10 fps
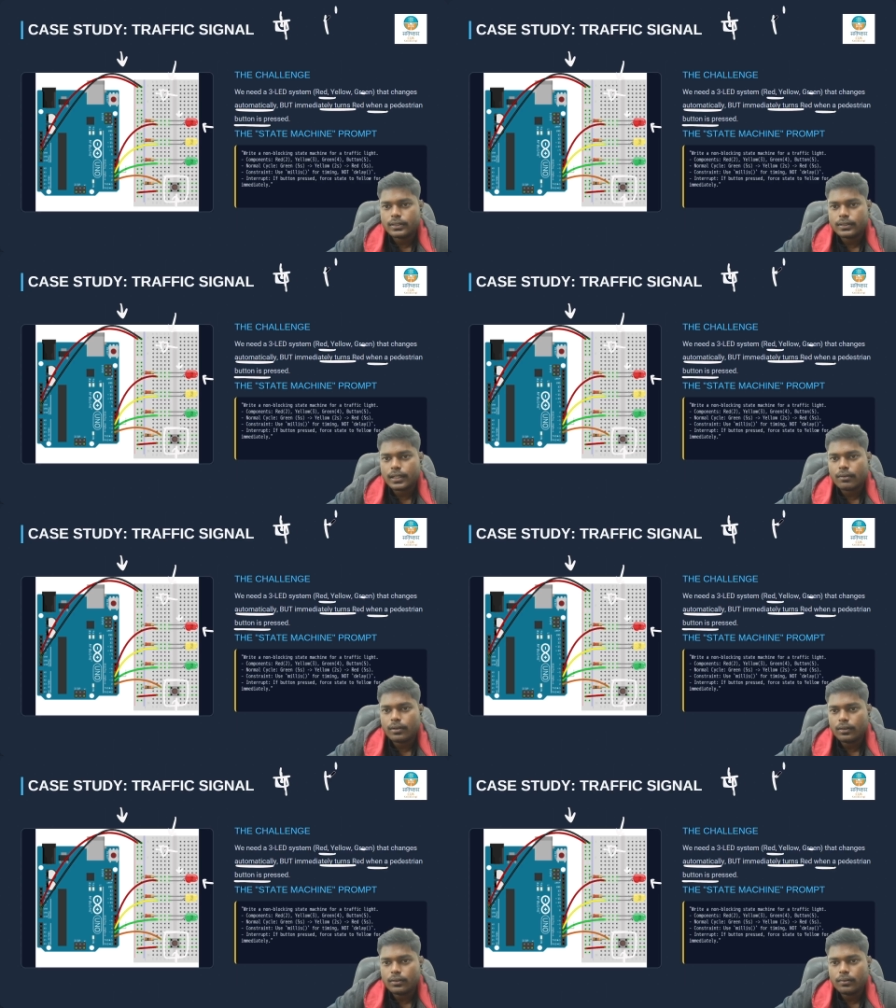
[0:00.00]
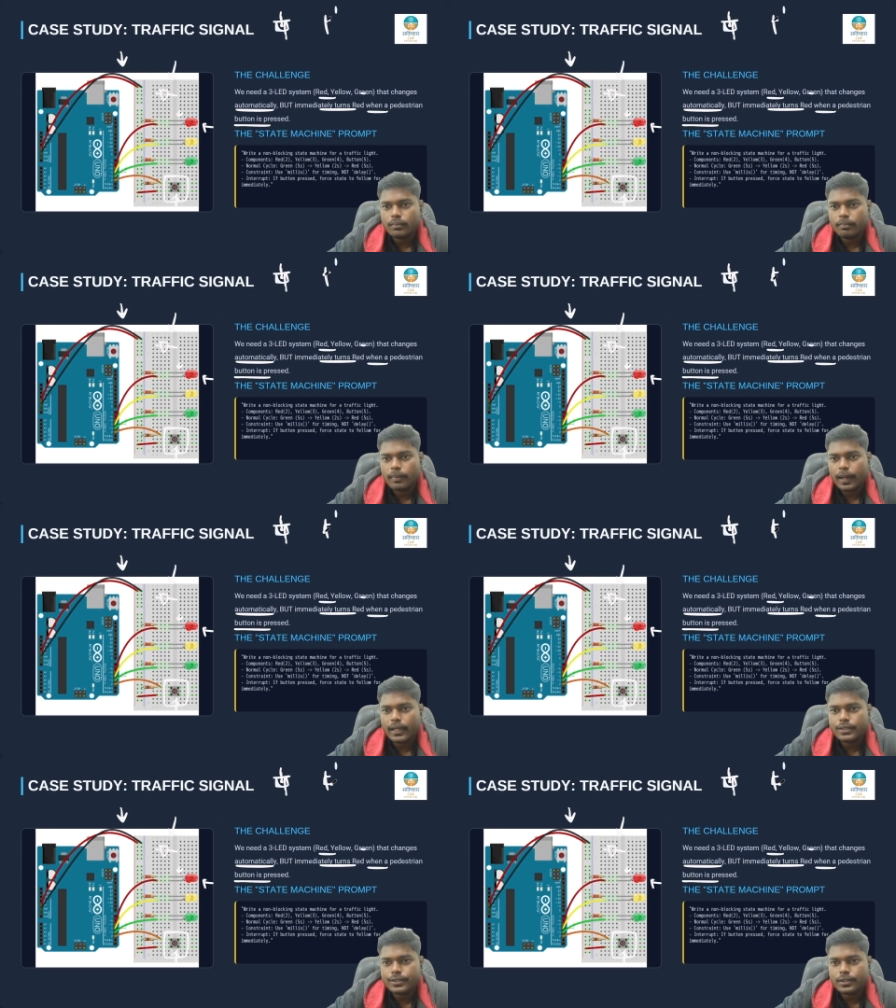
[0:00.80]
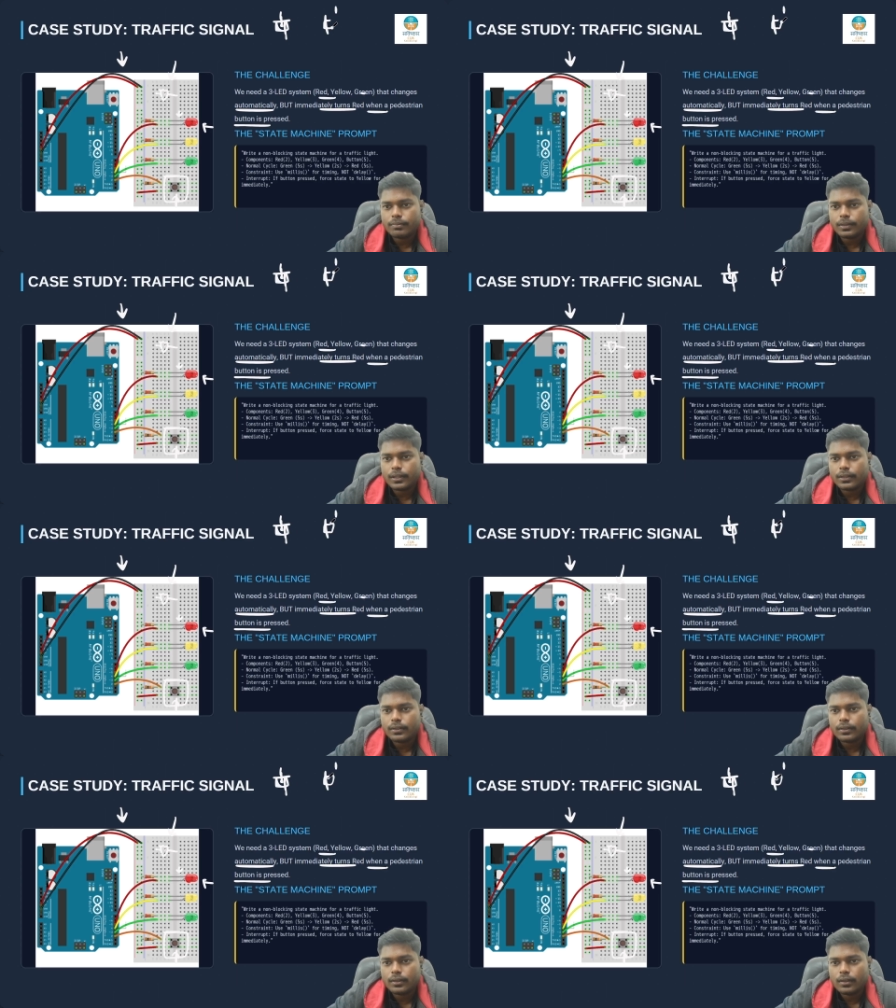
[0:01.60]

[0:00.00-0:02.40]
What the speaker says: this is our pedestrian button,